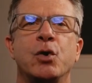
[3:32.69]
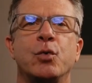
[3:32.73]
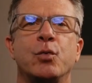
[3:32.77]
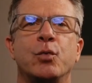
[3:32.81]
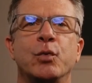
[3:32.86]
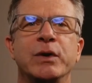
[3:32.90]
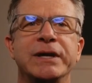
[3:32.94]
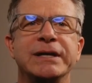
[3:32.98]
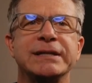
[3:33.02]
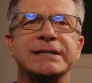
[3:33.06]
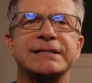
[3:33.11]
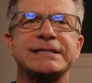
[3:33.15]

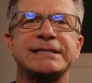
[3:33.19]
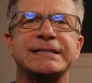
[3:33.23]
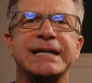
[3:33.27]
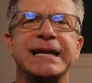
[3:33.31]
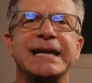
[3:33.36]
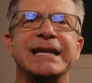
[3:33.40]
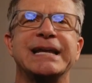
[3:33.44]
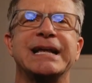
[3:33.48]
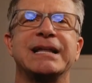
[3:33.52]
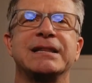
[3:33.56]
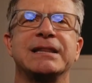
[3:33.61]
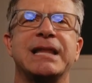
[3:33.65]
Real
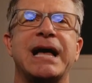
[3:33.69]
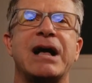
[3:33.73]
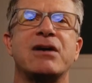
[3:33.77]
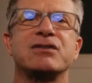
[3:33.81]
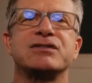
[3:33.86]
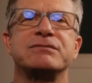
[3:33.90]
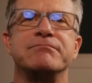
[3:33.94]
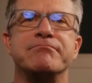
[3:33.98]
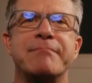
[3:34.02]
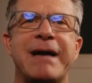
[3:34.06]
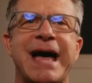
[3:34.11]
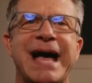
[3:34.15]
estate
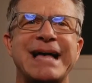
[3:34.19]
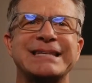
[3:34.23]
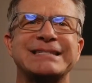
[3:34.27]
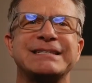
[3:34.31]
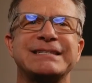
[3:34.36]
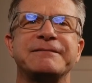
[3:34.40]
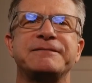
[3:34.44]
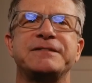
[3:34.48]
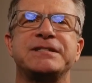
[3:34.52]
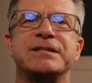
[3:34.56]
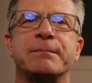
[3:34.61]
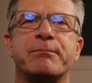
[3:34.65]
allows
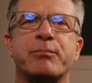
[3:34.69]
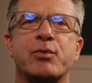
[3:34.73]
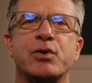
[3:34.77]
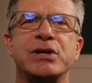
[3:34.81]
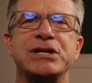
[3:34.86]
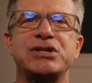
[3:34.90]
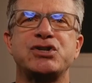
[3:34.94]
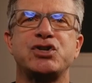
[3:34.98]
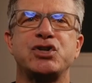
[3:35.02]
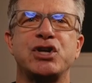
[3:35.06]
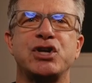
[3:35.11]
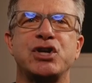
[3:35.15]
massive
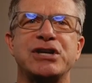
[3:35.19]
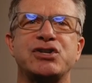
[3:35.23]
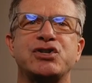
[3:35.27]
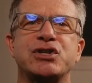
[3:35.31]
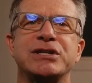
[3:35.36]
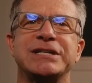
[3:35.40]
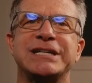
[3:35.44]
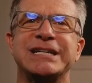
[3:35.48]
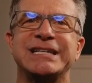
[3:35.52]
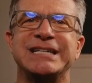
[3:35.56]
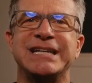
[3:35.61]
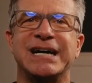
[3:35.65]

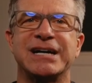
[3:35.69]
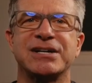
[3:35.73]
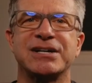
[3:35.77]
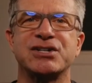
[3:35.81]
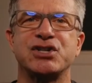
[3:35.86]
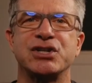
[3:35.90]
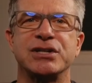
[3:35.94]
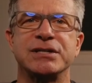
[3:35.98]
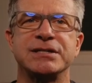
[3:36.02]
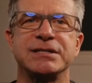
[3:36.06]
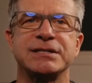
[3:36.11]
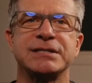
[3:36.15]
depreciation
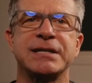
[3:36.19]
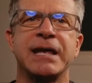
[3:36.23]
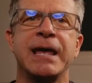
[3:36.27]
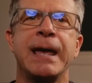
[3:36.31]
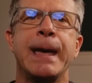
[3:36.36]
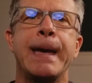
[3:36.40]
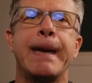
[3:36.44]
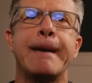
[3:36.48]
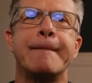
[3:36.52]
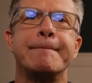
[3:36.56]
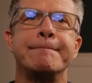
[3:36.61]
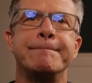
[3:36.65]
deductions
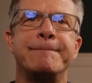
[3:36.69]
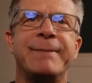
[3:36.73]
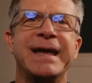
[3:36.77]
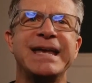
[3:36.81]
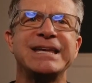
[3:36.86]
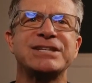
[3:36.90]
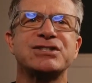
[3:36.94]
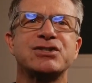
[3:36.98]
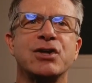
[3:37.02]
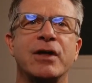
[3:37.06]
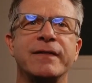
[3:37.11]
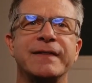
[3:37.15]

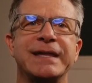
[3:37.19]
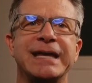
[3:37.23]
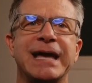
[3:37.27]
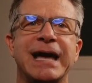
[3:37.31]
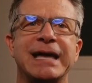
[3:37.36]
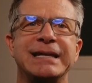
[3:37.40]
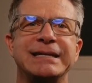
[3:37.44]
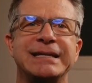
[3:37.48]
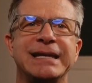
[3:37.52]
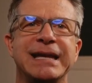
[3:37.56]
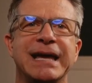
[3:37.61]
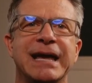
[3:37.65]
based on the
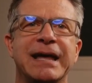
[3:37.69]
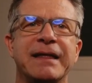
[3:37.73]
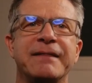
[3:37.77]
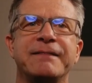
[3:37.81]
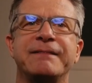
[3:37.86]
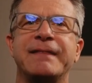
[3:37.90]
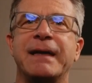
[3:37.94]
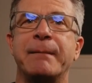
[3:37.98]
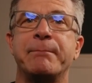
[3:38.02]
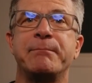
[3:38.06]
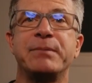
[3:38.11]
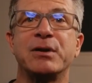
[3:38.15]
idea
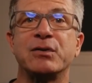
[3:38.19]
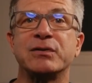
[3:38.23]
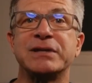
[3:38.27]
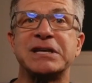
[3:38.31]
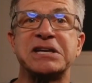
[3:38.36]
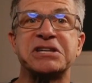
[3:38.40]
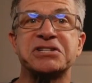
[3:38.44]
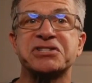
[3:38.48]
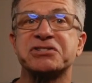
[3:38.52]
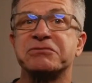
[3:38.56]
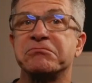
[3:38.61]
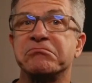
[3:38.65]
that
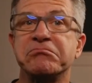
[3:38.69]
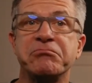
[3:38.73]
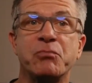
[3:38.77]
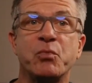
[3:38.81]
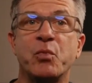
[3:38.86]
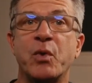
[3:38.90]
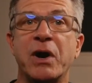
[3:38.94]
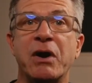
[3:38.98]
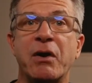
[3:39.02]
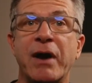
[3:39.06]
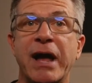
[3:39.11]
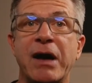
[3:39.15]
buildings
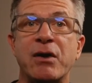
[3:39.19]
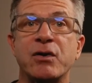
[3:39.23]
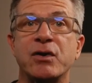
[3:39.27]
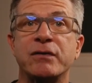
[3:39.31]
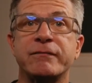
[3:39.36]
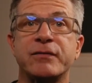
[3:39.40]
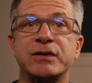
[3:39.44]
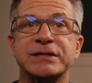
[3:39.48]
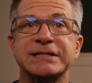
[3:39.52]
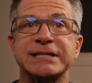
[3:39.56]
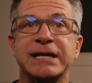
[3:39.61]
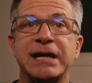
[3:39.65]
wear out
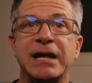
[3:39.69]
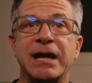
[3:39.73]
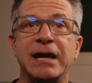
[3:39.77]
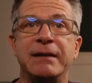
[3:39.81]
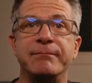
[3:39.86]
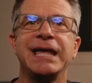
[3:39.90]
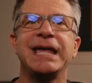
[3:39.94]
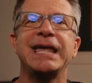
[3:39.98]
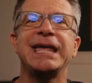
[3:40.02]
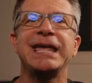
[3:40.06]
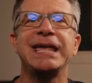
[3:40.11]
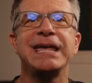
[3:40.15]
over
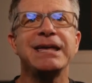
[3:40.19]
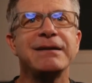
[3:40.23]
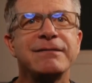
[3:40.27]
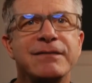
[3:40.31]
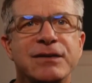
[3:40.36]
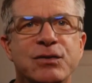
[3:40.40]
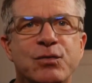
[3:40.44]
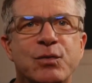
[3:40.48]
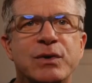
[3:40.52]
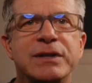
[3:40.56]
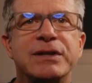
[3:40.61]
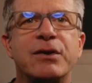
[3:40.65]
time,
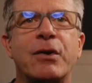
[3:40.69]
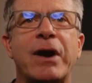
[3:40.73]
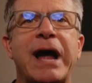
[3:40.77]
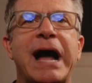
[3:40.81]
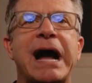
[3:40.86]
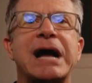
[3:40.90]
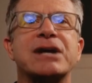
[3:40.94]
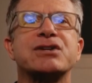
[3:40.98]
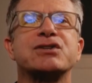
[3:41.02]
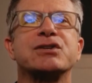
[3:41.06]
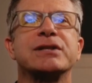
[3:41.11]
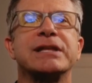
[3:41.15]
even when they're
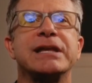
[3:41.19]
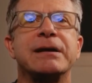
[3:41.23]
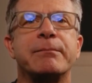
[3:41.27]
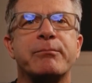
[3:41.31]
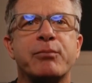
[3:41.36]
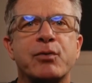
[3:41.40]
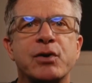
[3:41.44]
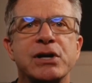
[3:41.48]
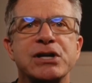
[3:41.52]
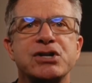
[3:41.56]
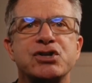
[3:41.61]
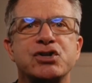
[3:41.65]
actually
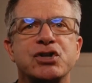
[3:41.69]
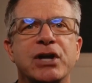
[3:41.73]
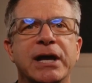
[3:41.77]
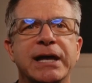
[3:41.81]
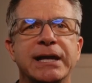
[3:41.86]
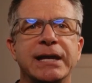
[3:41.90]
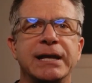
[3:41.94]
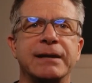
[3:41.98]
appreciating.